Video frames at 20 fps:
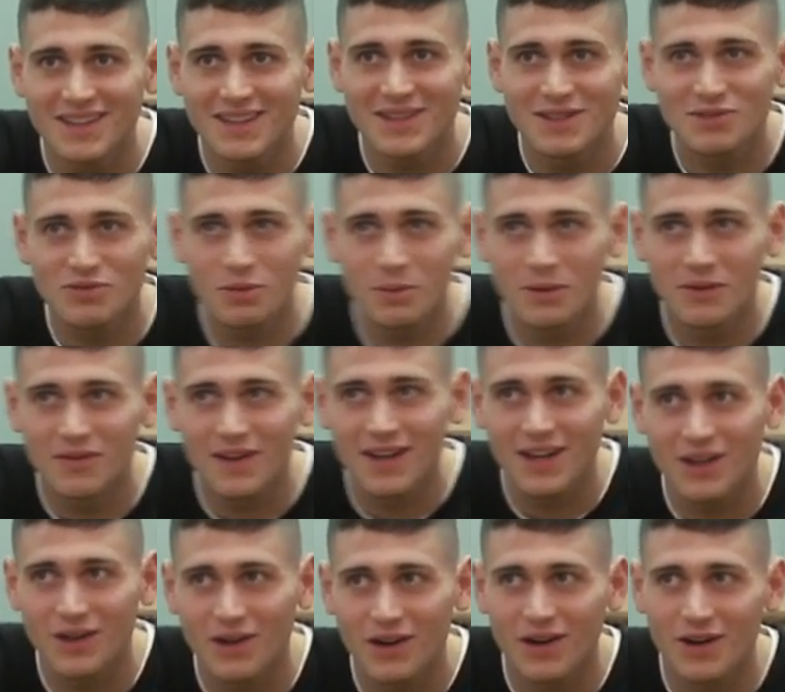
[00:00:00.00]
This form of
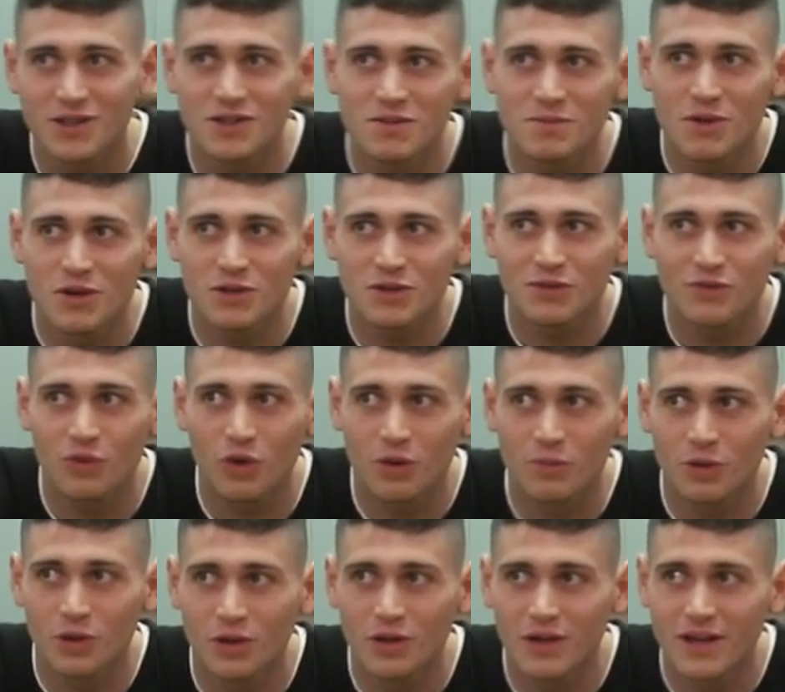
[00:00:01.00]
ADR is the most
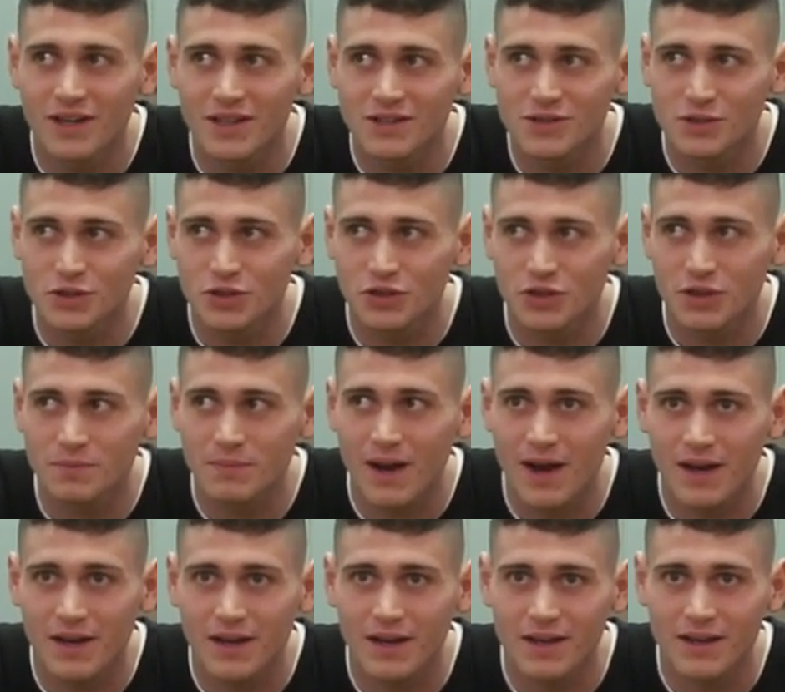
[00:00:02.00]
formal and is usually
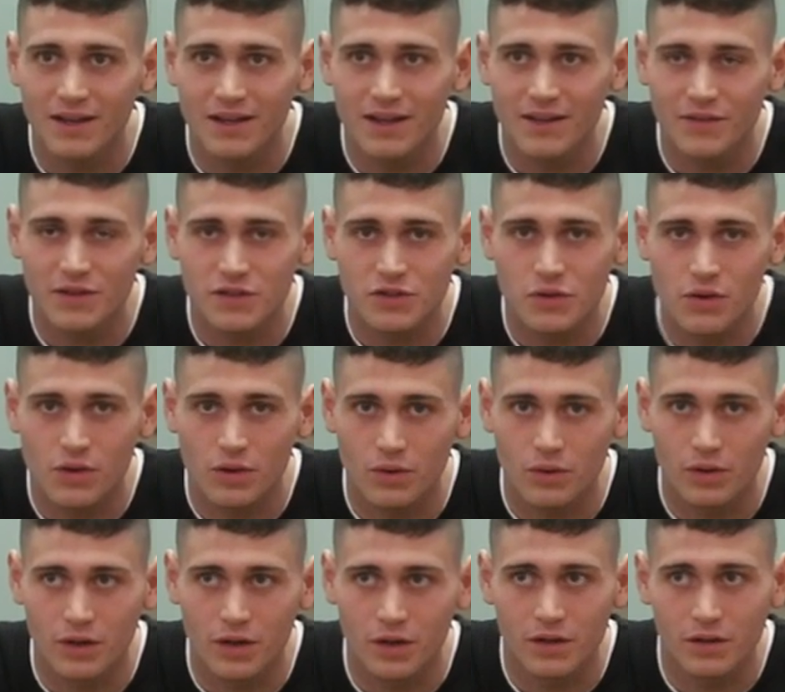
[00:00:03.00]
binding if it's
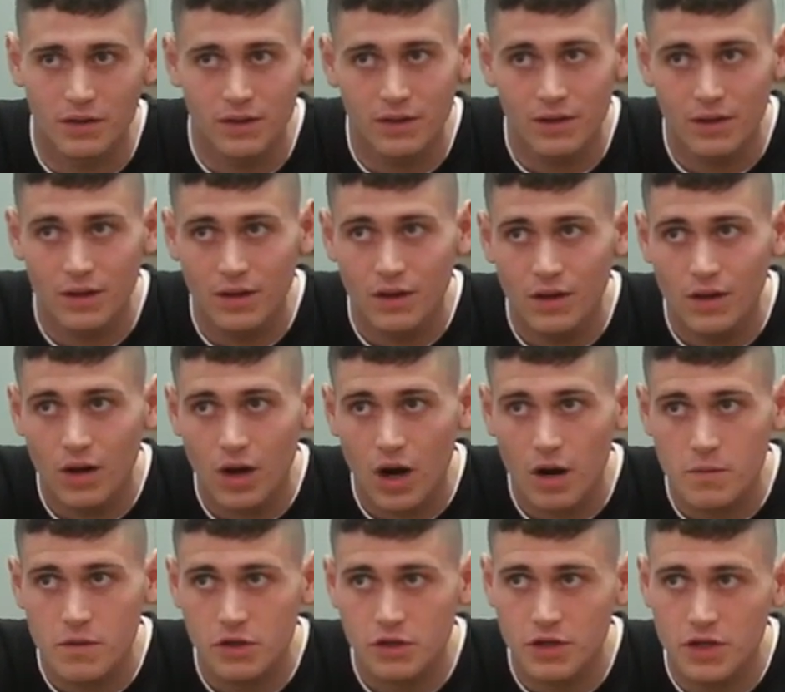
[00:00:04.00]
court-ordered.
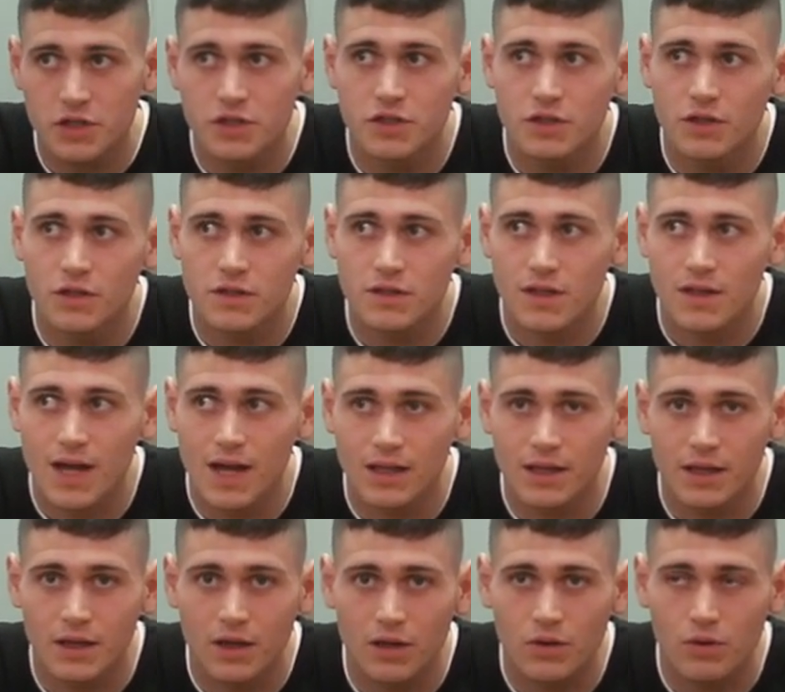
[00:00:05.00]
Arbitration looks a
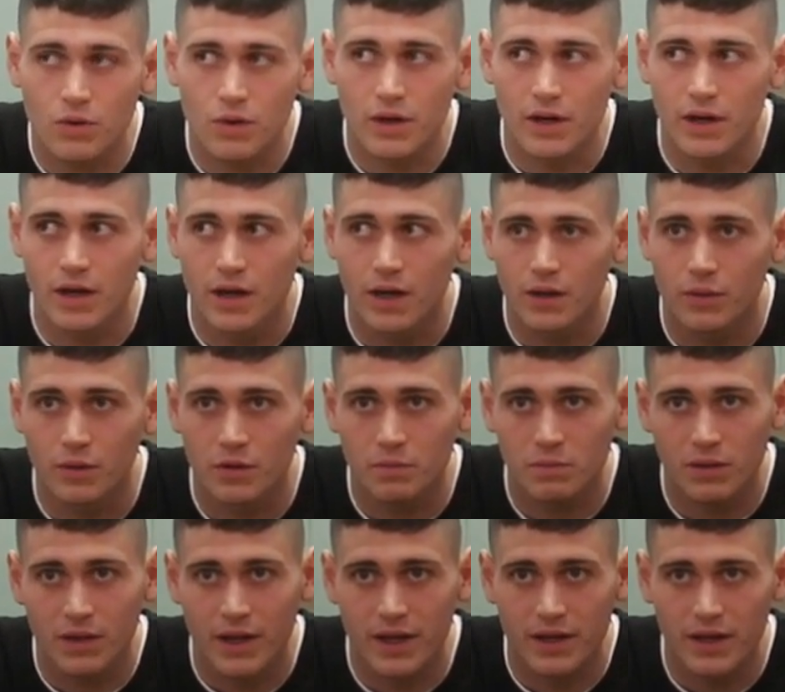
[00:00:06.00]
lot like a court hearing
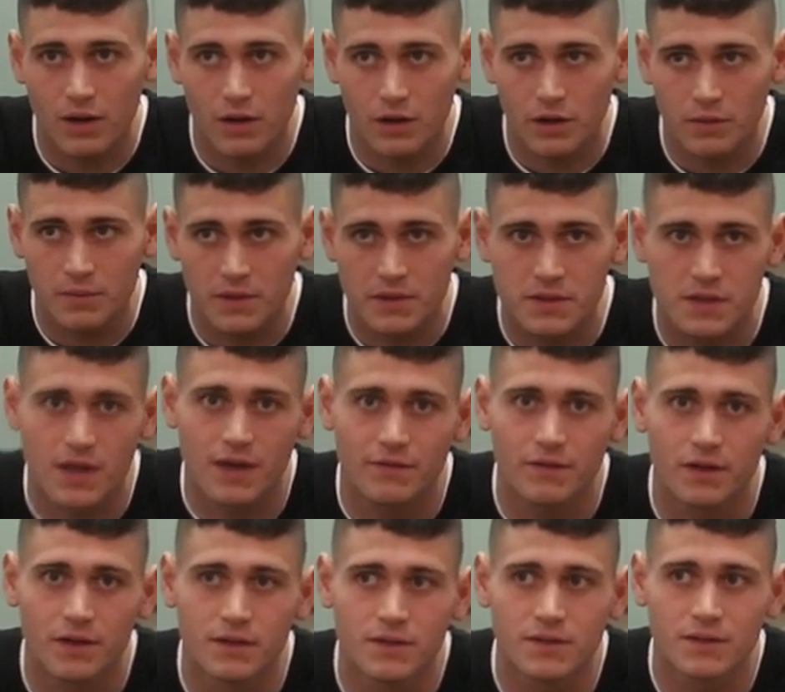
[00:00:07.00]
with planned arguments and
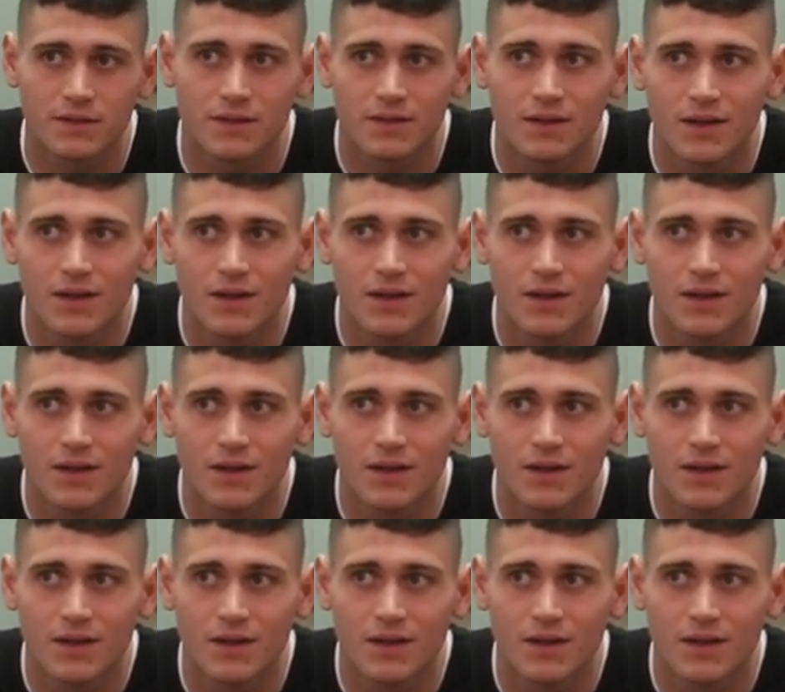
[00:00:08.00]
evidence.